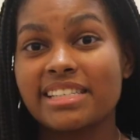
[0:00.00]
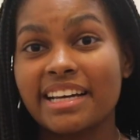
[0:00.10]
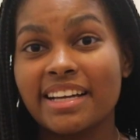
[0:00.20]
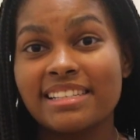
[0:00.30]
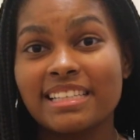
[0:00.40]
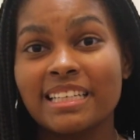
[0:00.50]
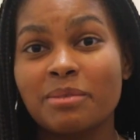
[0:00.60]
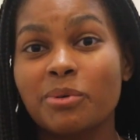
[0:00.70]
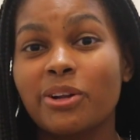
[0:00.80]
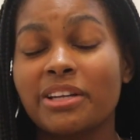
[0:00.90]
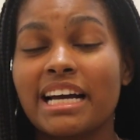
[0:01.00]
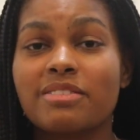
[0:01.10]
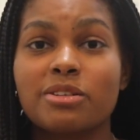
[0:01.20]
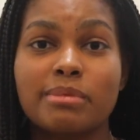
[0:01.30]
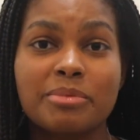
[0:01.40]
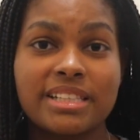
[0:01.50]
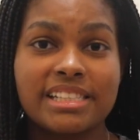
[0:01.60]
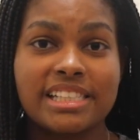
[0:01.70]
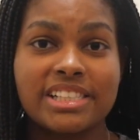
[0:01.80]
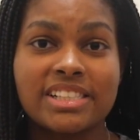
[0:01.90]
sideline team will only have to remember the
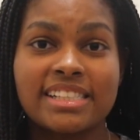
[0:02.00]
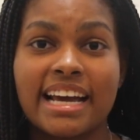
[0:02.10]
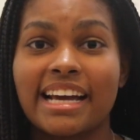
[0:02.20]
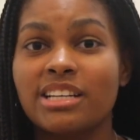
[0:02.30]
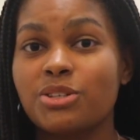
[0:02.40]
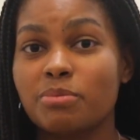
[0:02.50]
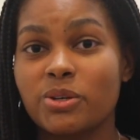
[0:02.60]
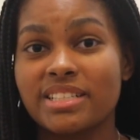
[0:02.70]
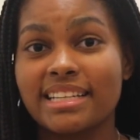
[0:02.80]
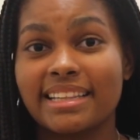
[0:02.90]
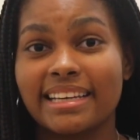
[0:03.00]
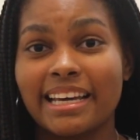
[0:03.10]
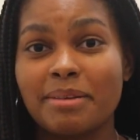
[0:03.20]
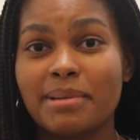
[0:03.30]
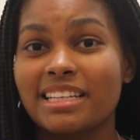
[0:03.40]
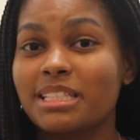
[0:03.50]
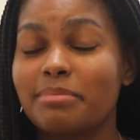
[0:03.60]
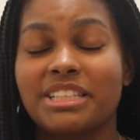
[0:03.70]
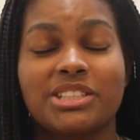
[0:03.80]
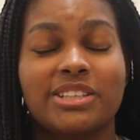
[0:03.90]
cheers and do motions at the game and just
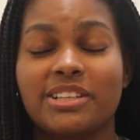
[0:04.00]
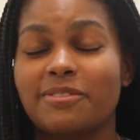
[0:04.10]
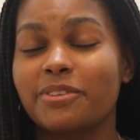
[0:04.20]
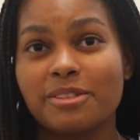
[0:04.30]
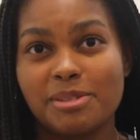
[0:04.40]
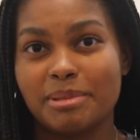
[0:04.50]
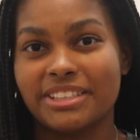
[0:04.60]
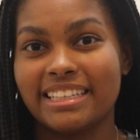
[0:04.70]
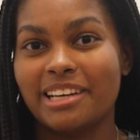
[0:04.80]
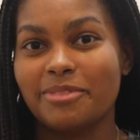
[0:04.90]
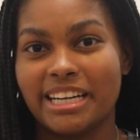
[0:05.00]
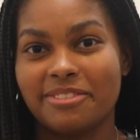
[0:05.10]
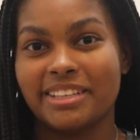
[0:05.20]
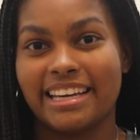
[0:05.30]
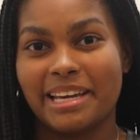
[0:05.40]
make sure they're full of spirit and ready for the